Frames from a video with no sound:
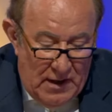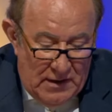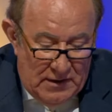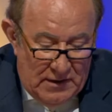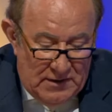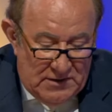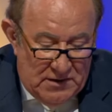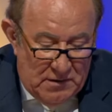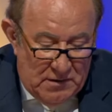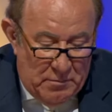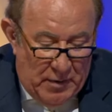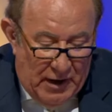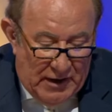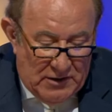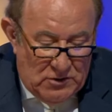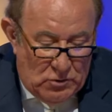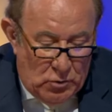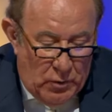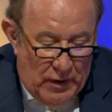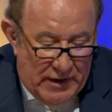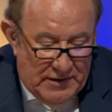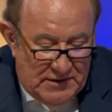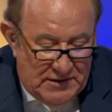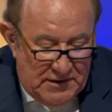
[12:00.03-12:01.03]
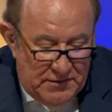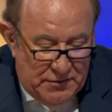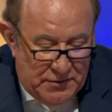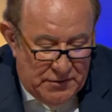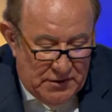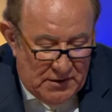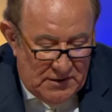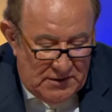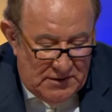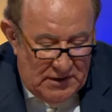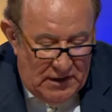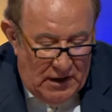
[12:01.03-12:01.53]
is that by
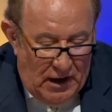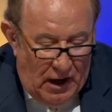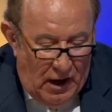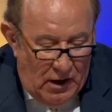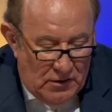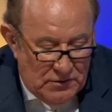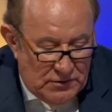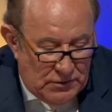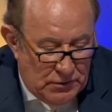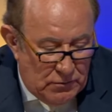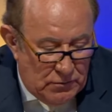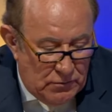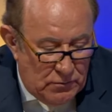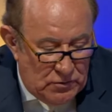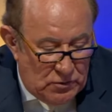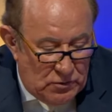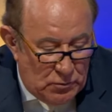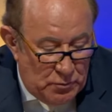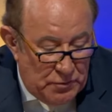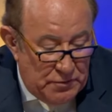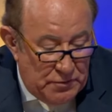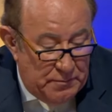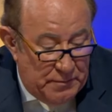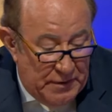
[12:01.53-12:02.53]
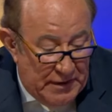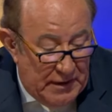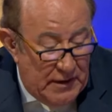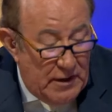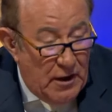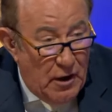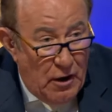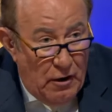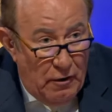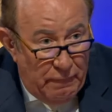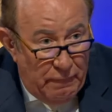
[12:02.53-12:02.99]
2030, households would be